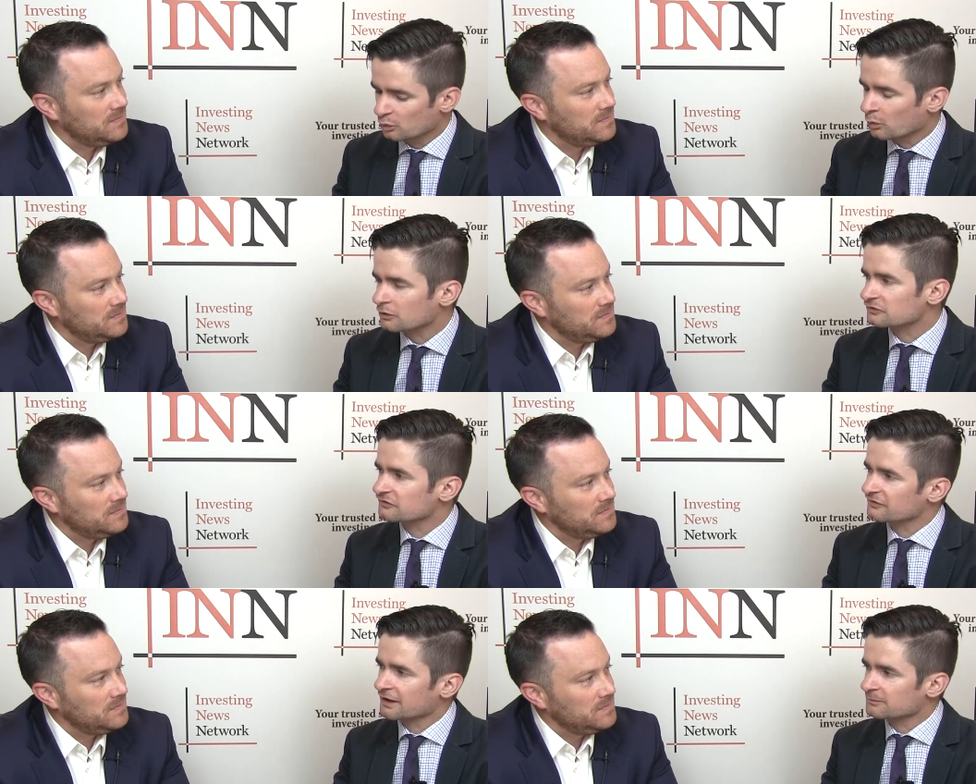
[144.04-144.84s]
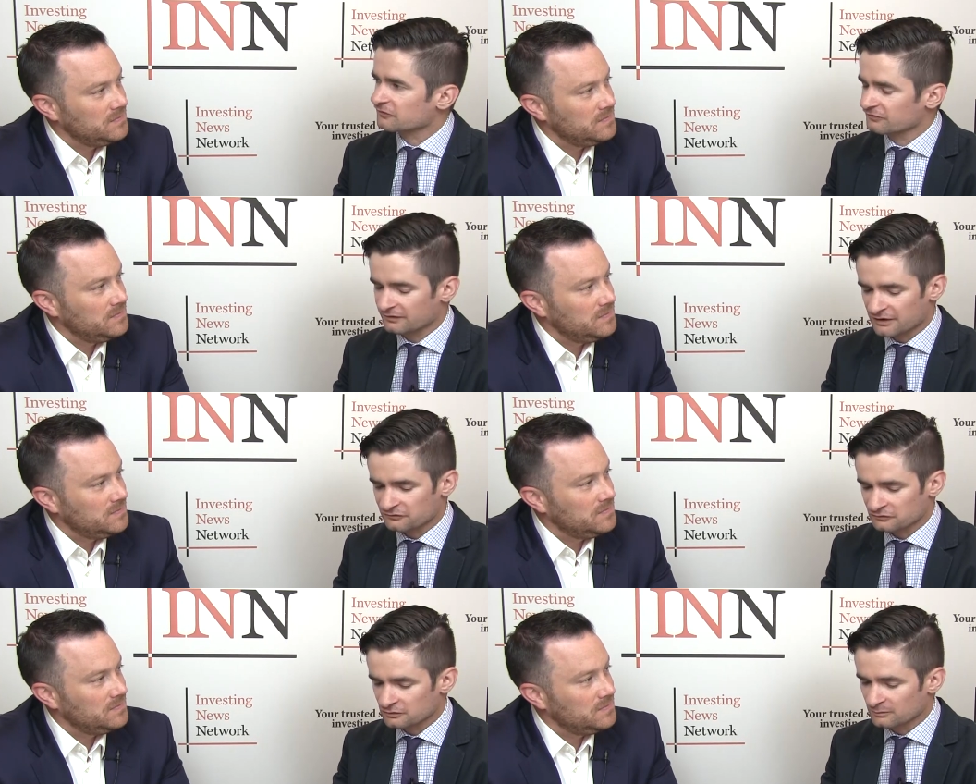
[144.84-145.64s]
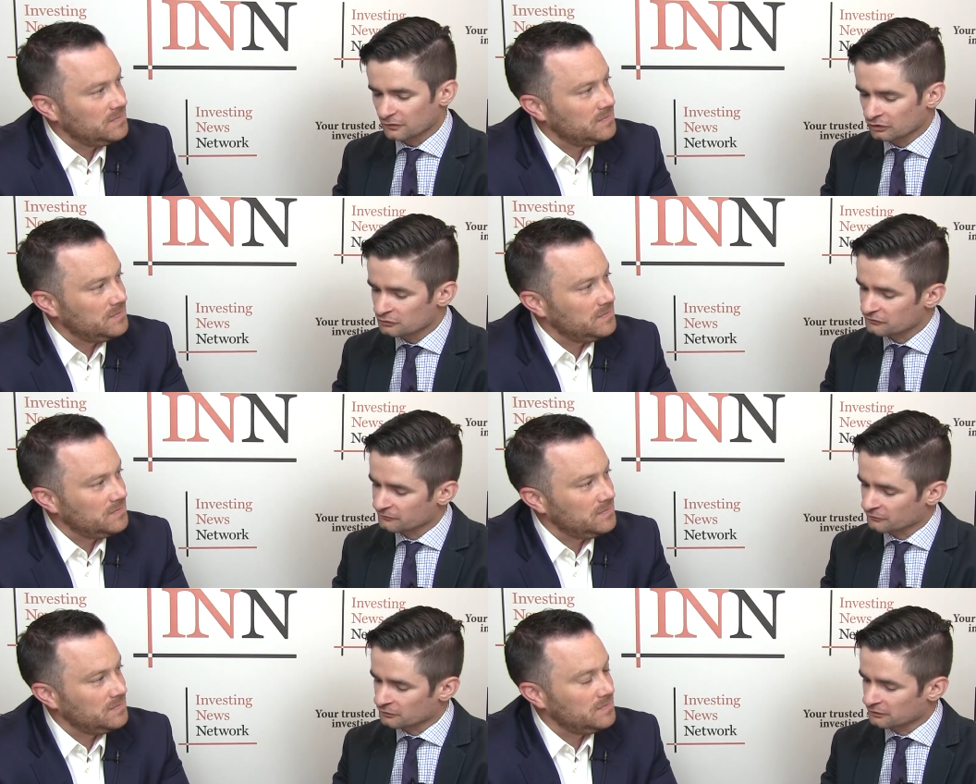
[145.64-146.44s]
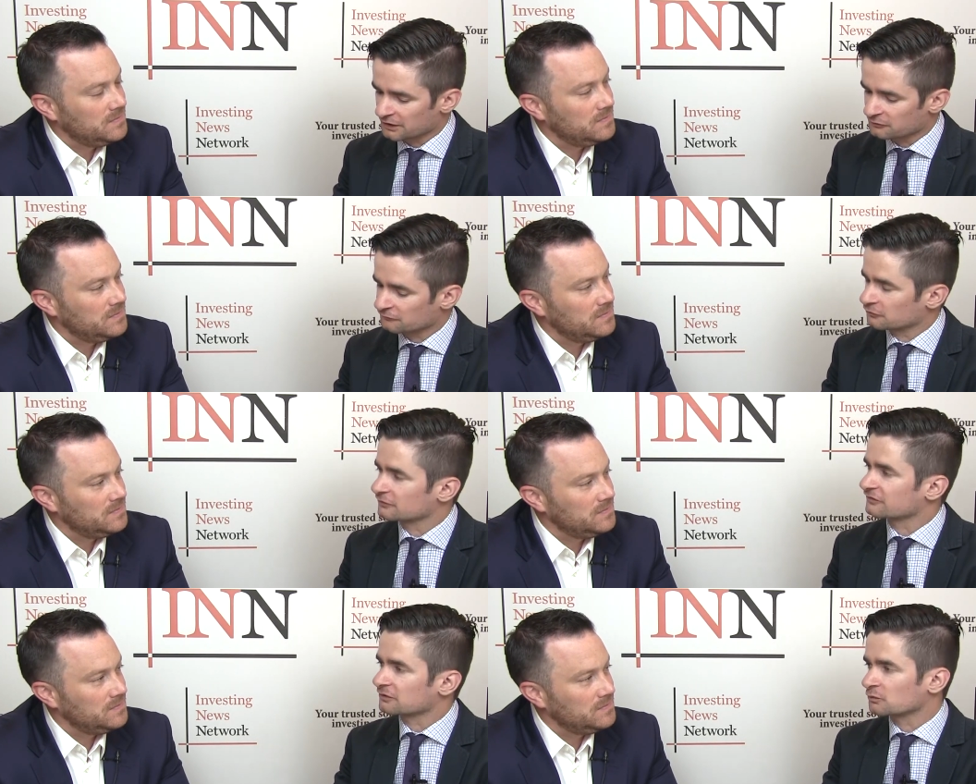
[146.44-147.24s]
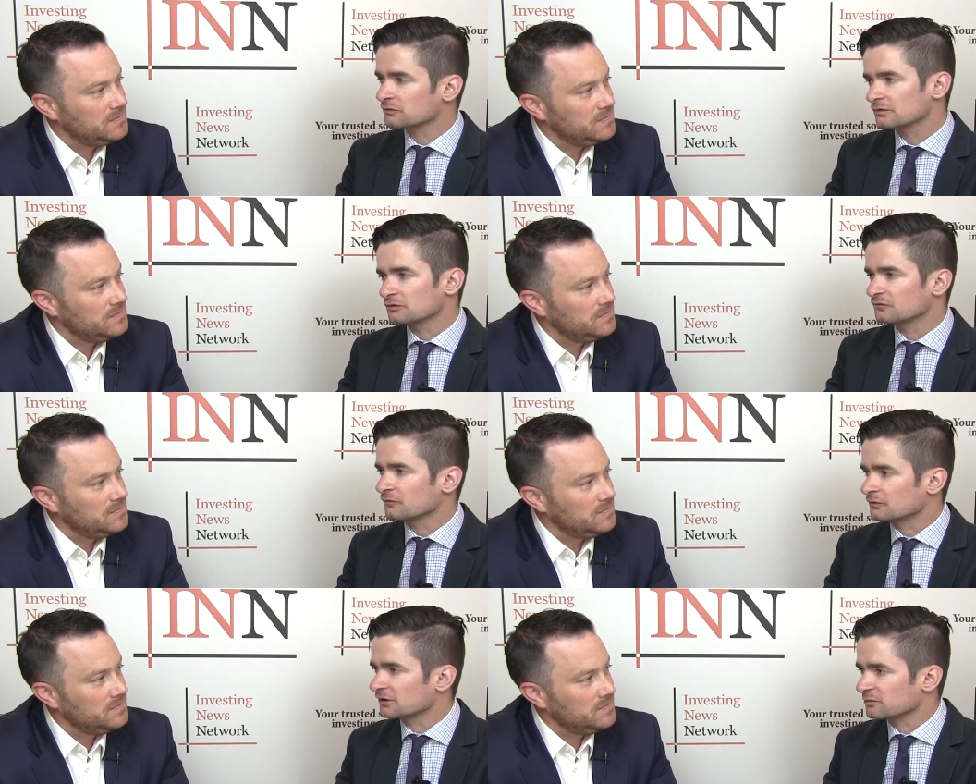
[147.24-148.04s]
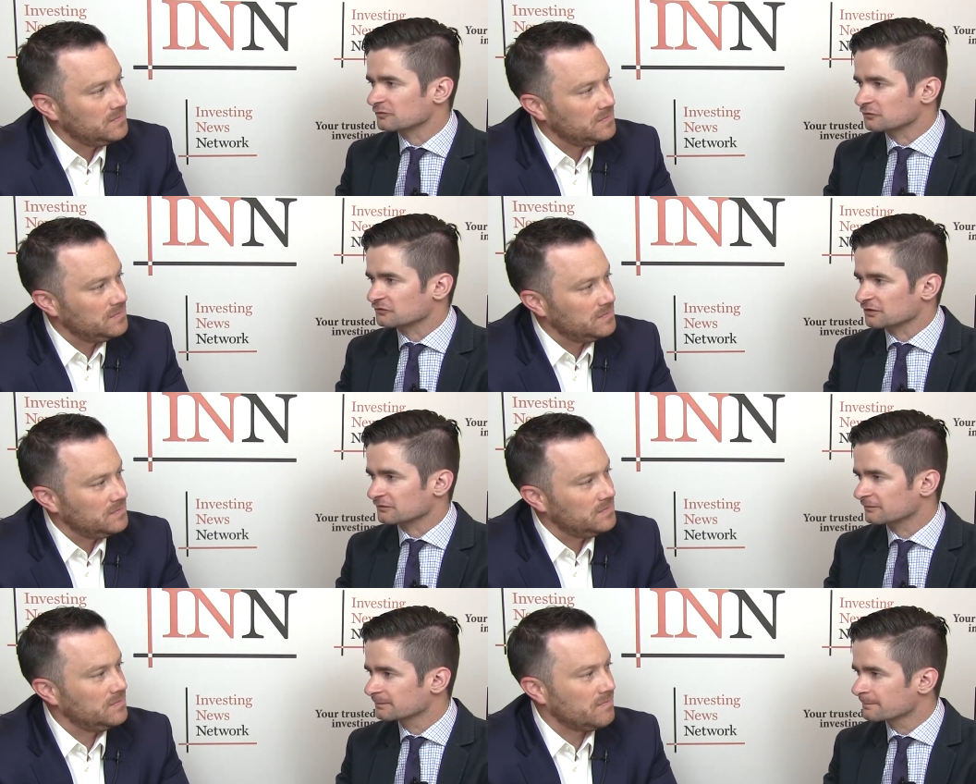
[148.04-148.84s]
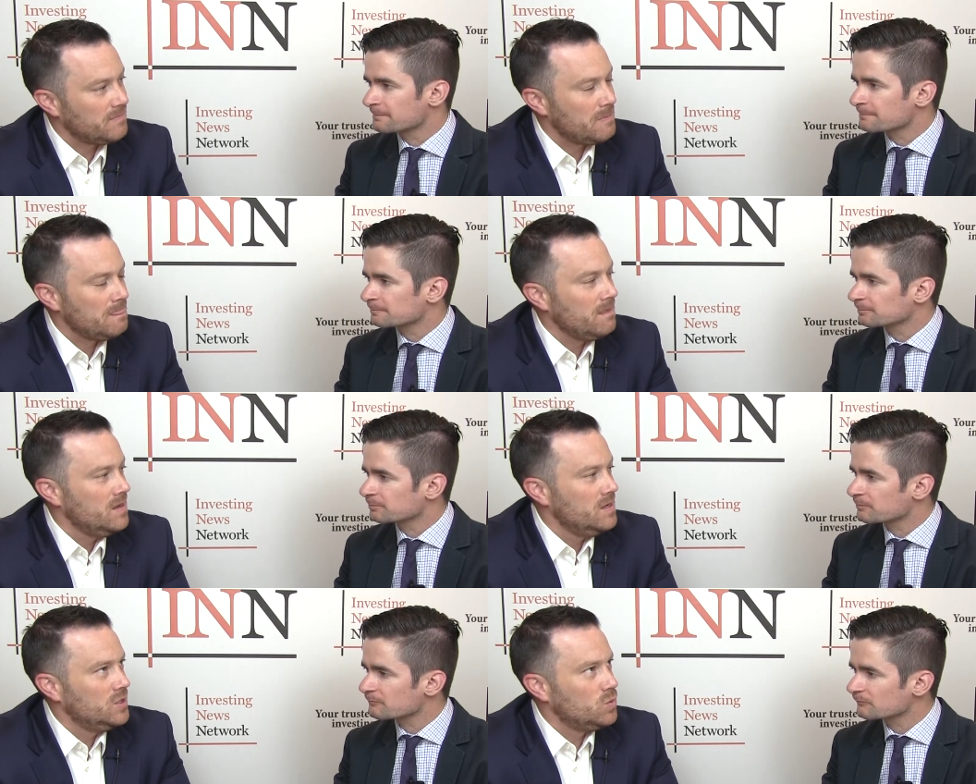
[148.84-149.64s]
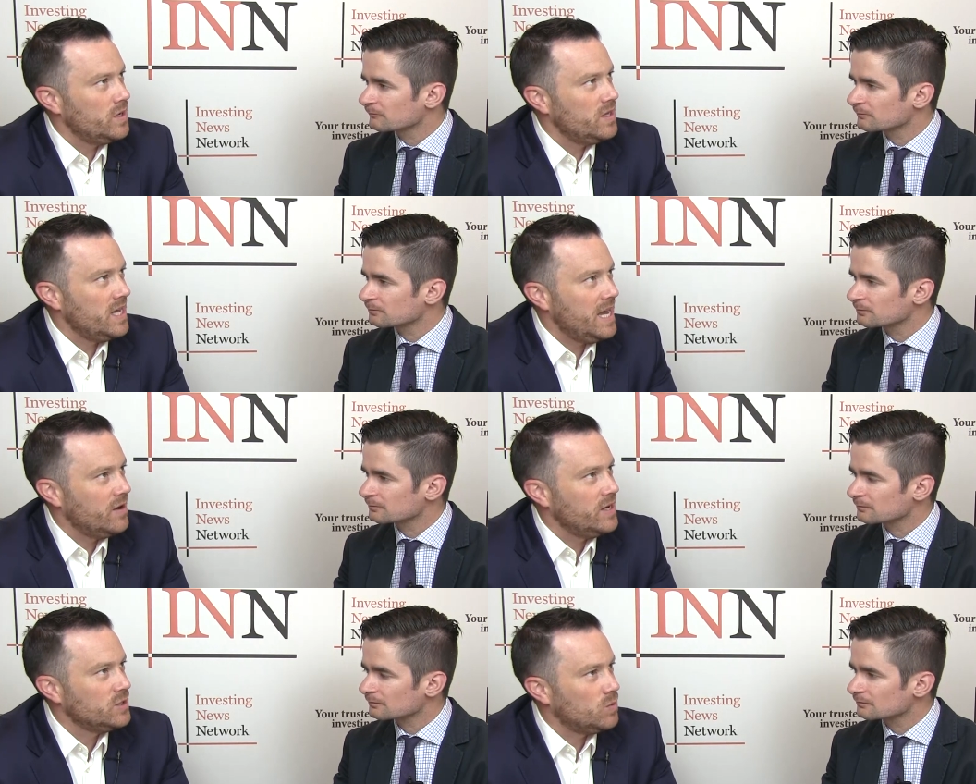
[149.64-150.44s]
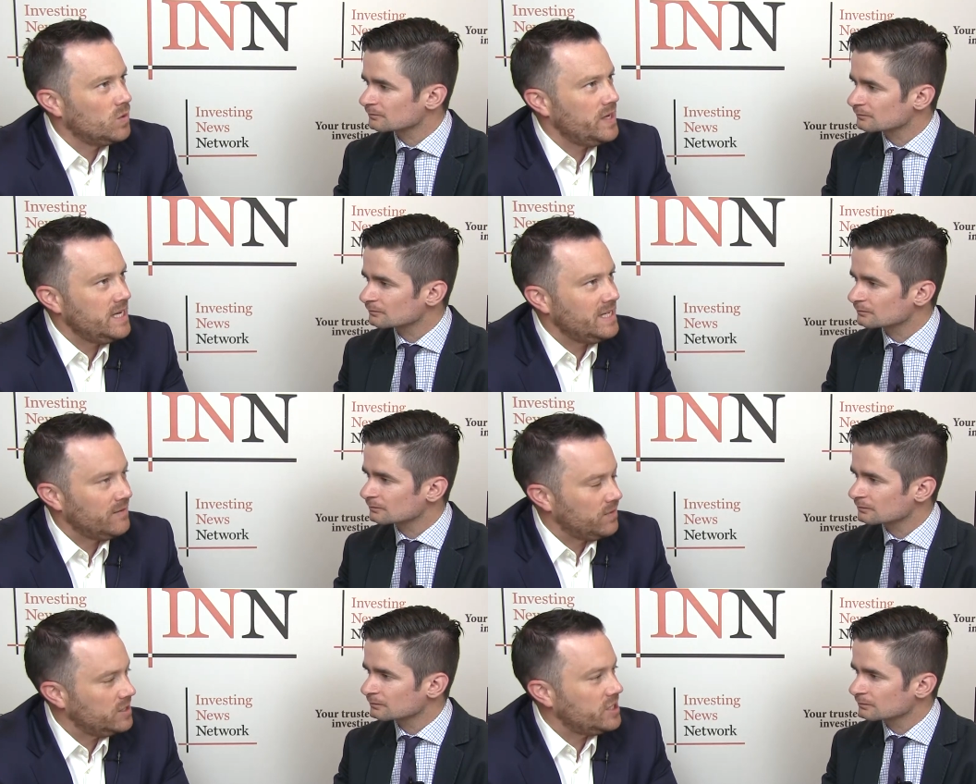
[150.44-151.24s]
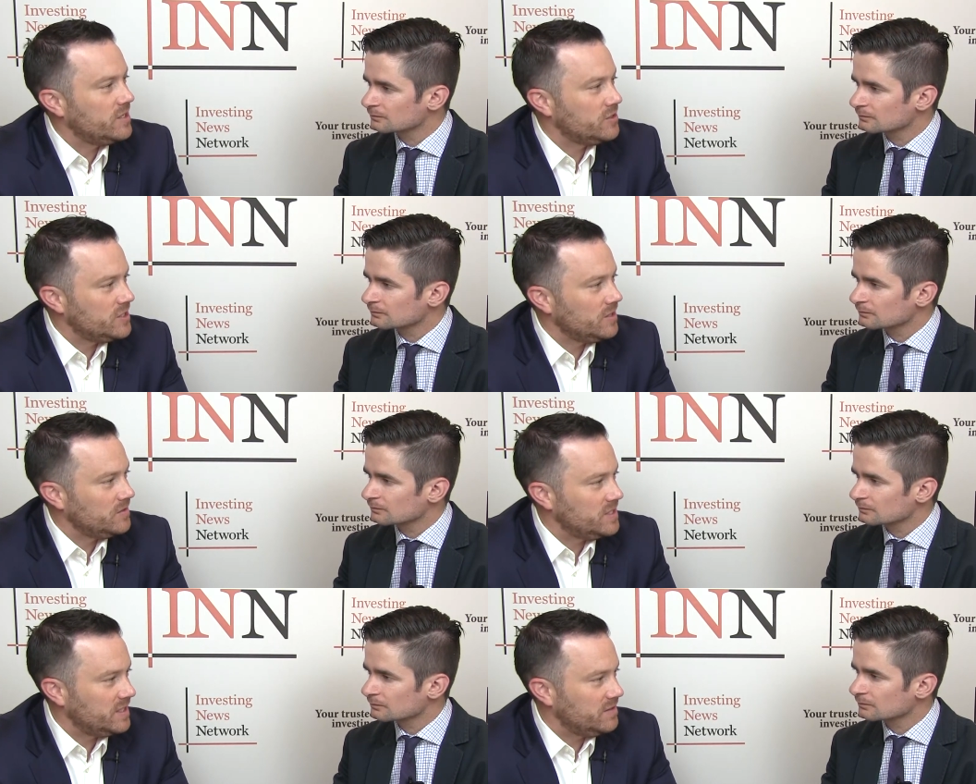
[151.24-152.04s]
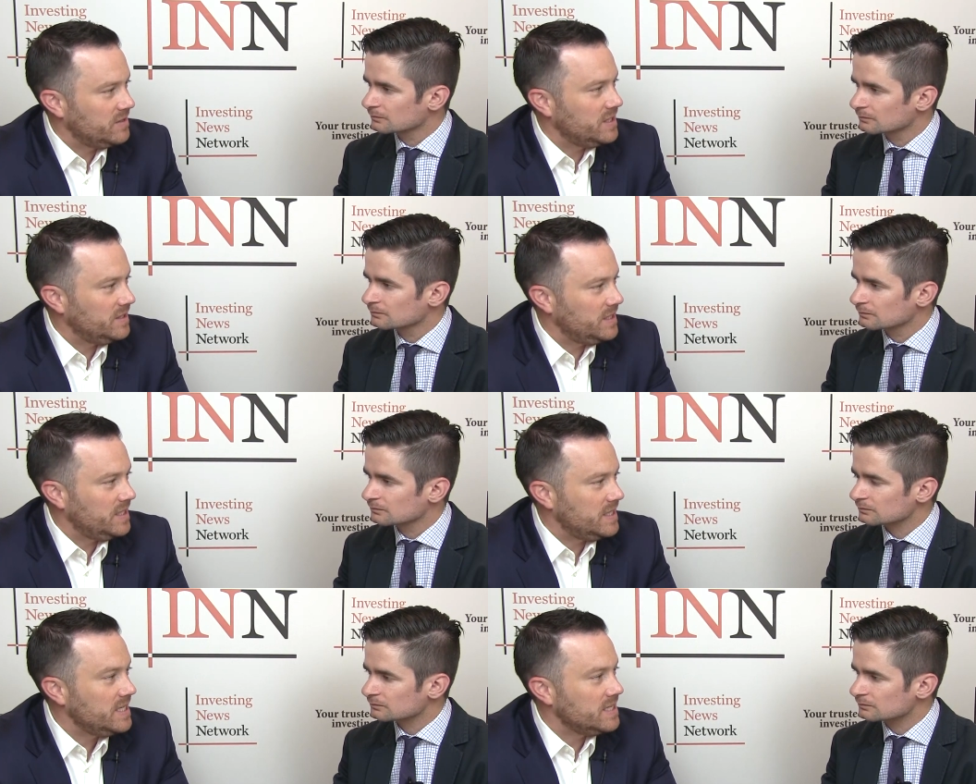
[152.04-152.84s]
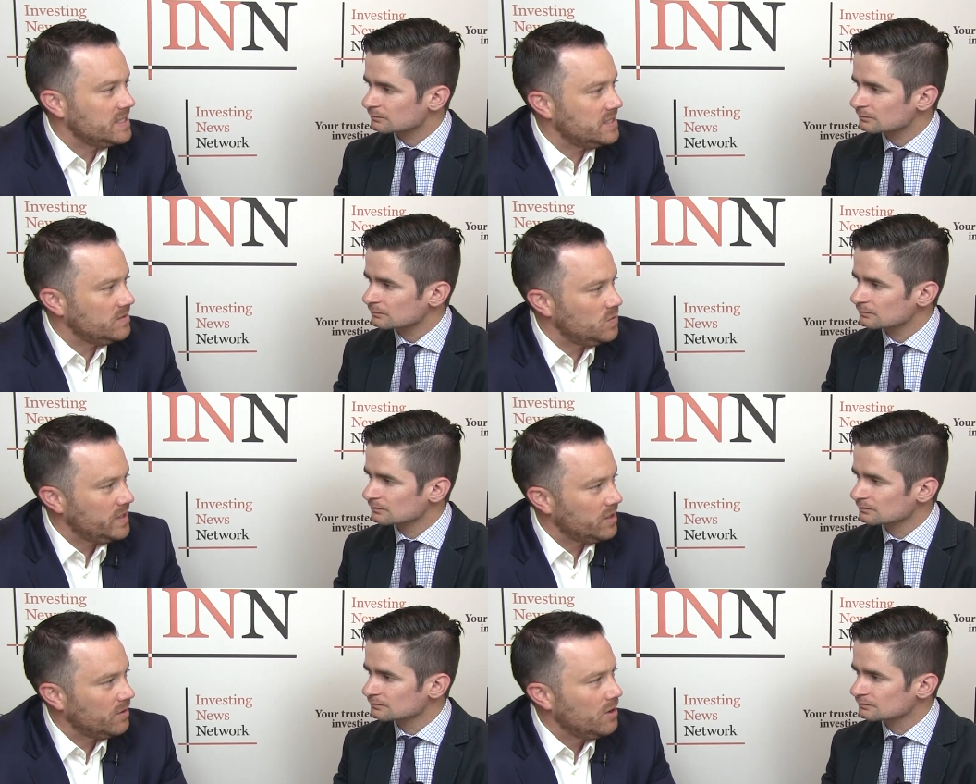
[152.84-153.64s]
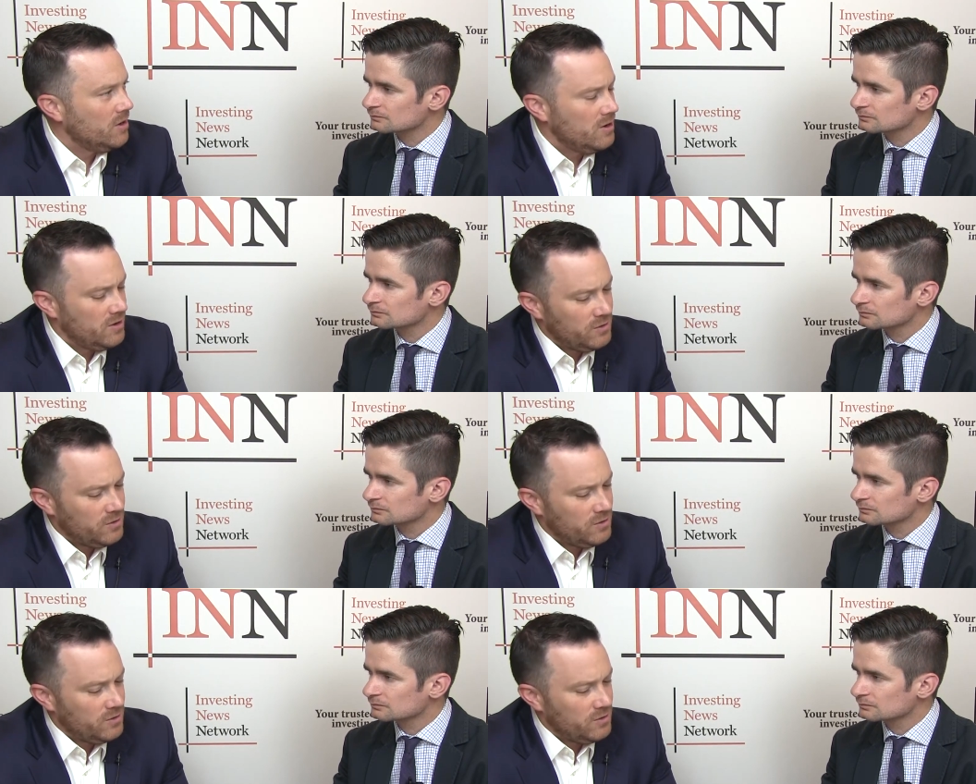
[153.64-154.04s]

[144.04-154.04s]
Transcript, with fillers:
Speaker 1: what Sandstorm looks for in a royalty? What do you look for in a project?
Speaker 2: So one of the areas where we differentiate ourselves significantly is that we are